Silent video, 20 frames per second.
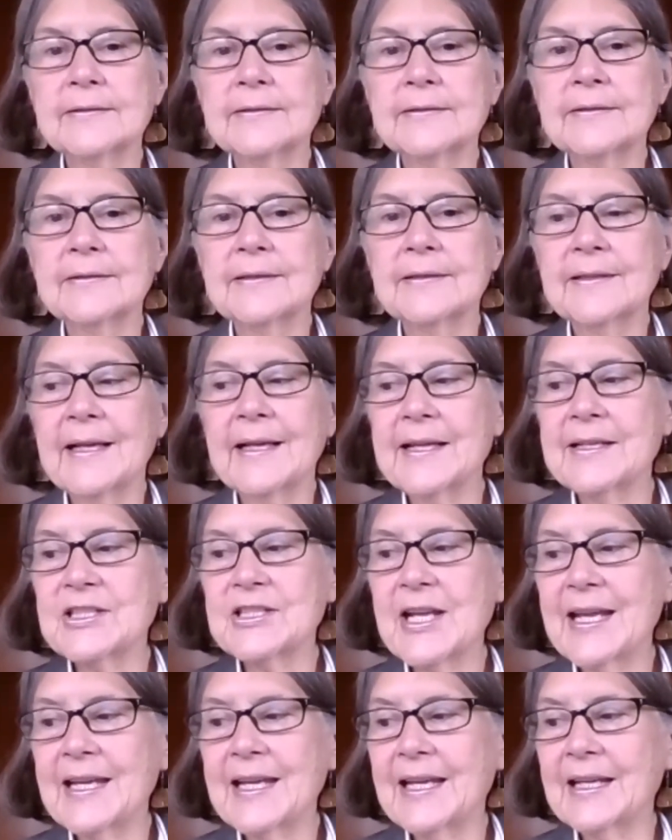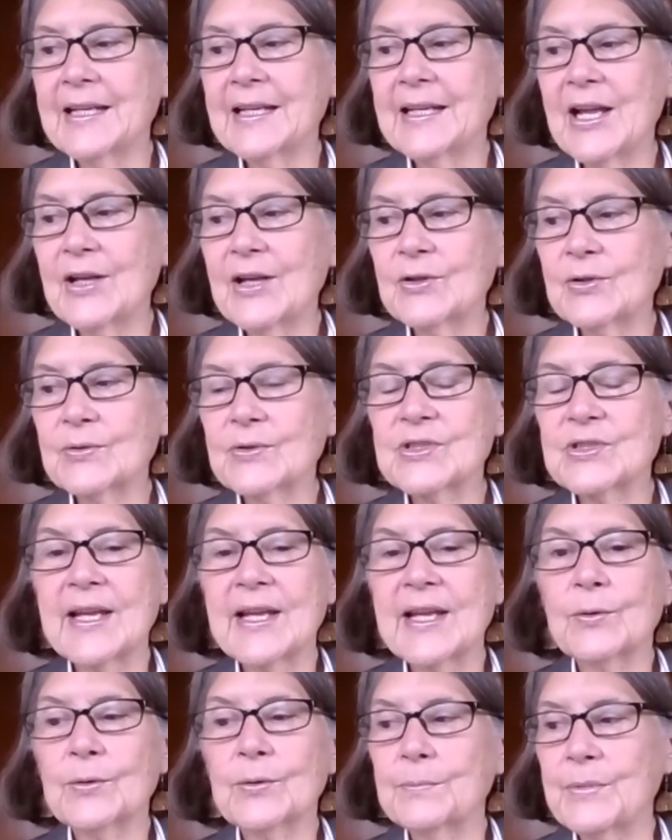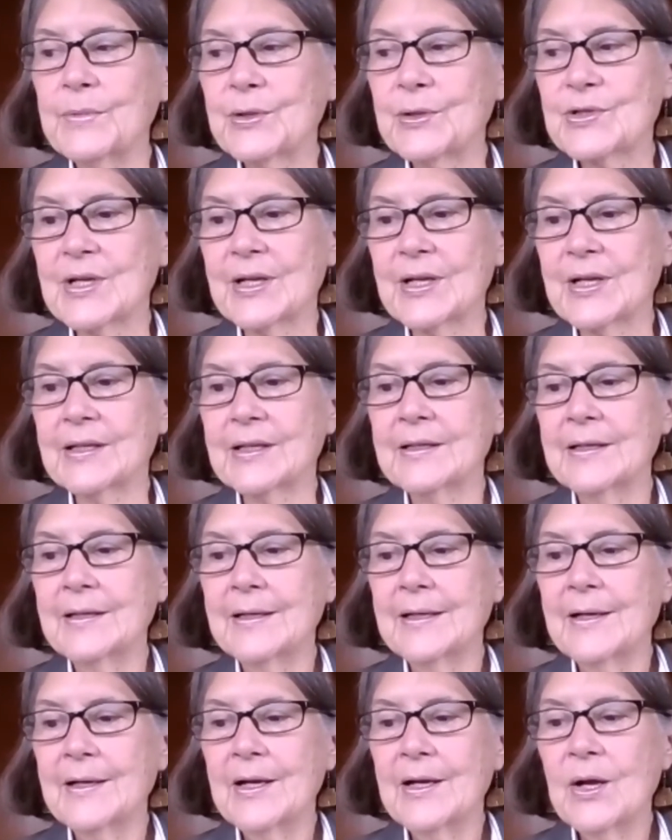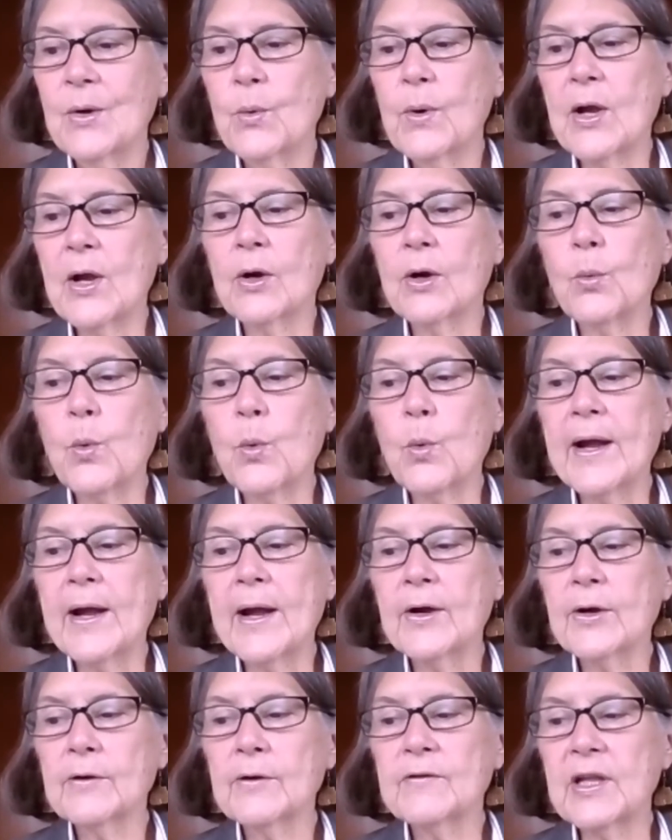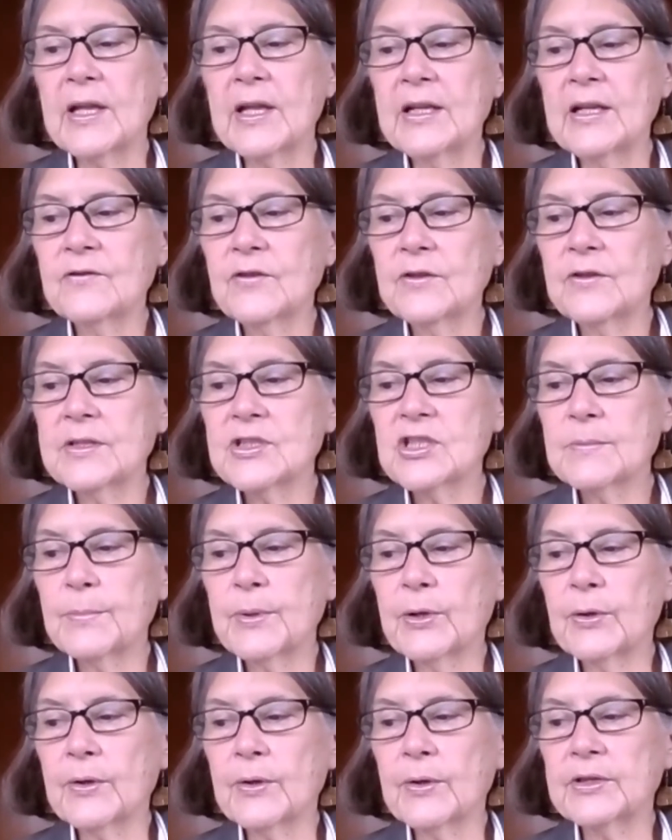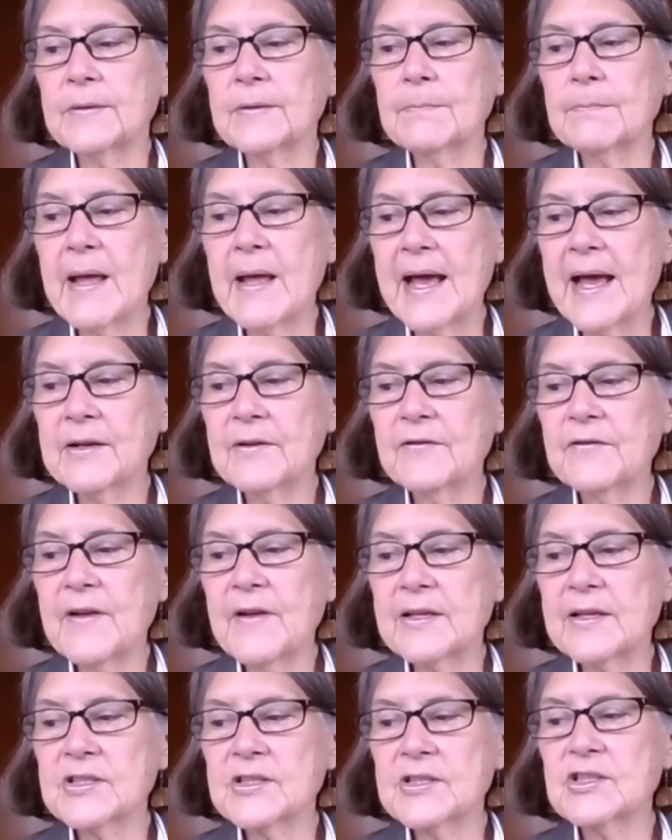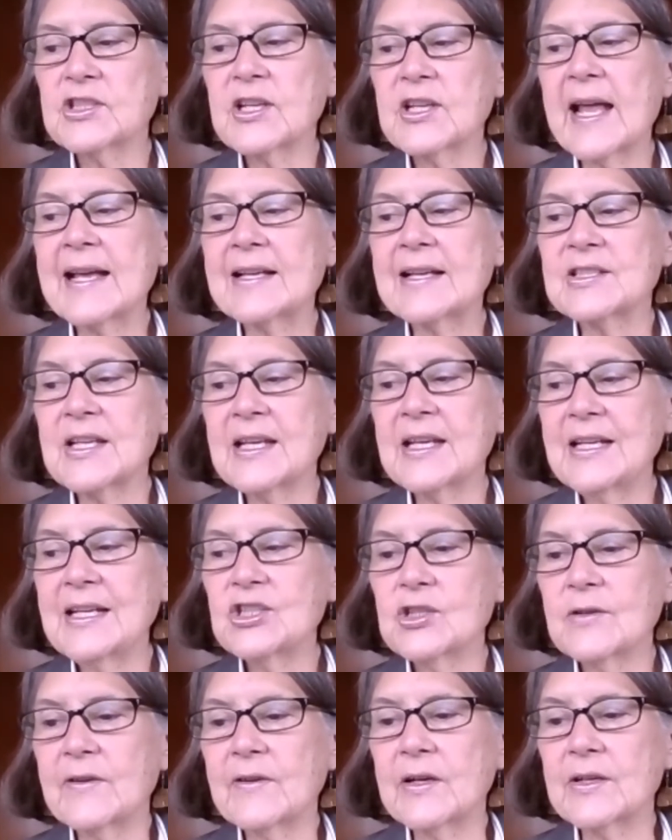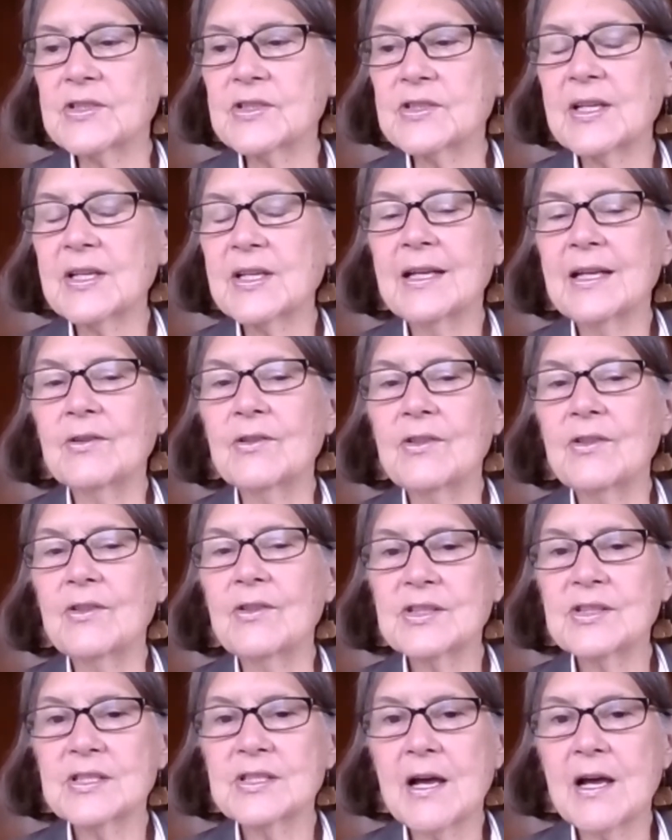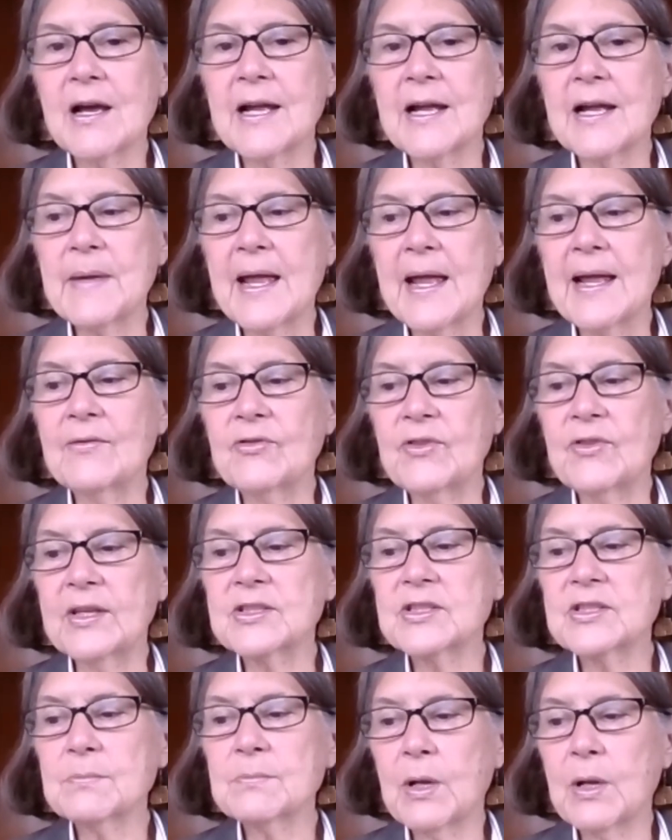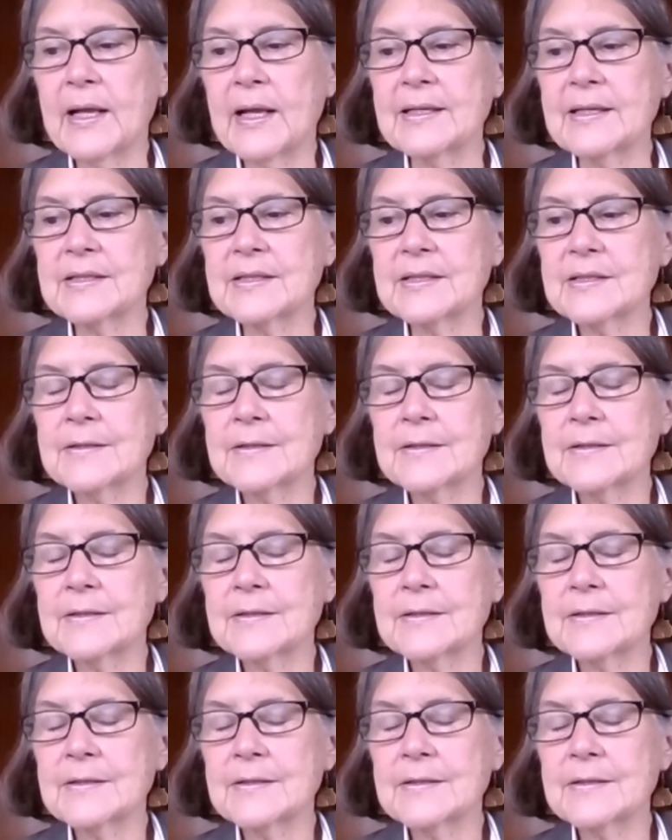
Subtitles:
and take in Heather's sacred music, we are aware of the infinite spirit that manifests as each of us in this time and this place.